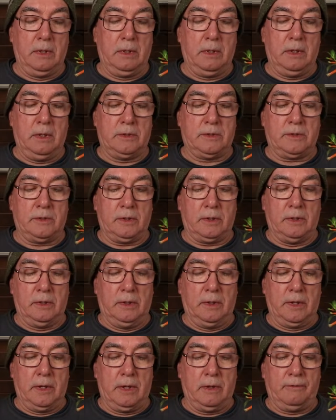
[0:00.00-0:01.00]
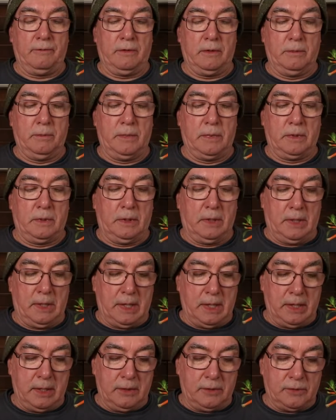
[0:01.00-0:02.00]
it's the glare from the
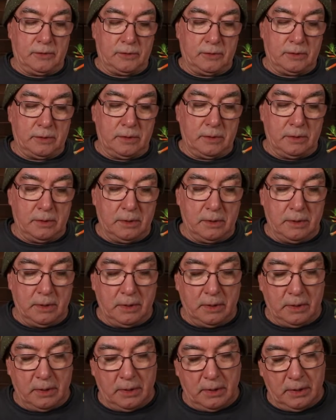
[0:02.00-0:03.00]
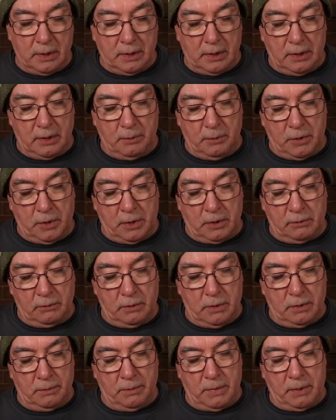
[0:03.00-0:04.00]
lights. I'm not,
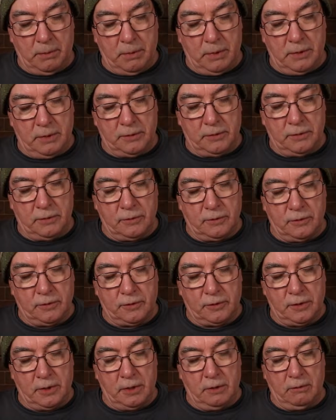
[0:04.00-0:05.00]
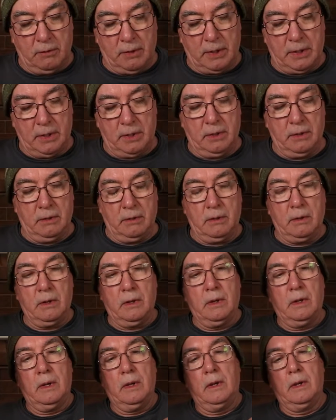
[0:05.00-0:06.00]
well, maybe this is a seed right here.
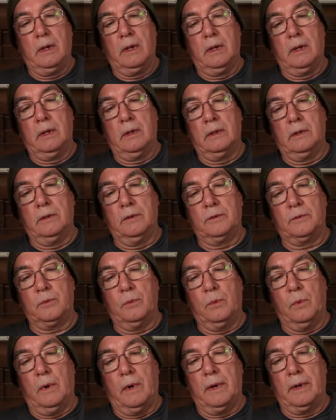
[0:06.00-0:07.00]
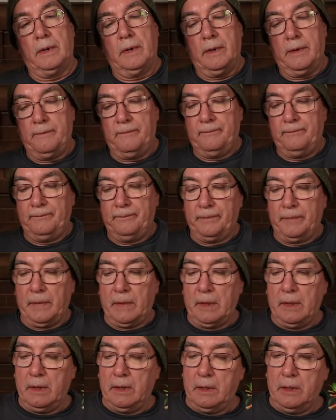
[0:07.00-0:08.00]
There's one.
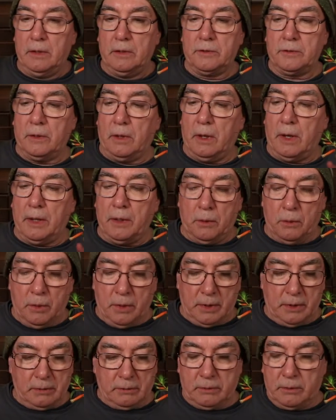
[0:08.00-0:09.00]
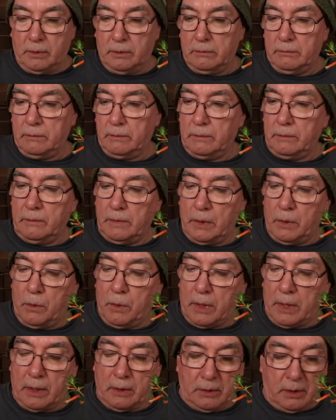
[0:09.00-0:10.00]
So I don't want to go
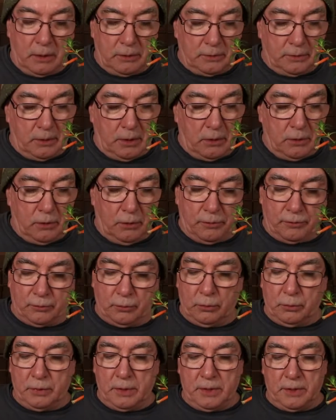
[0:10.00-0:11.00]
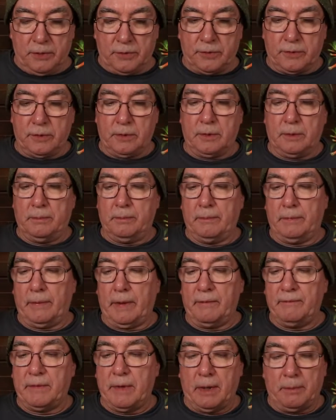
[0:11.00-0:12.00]
on, I'll go through these.
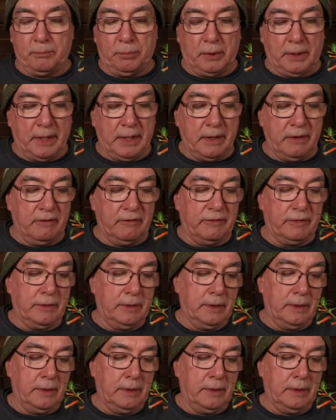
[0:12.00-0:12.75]
I've got plenty of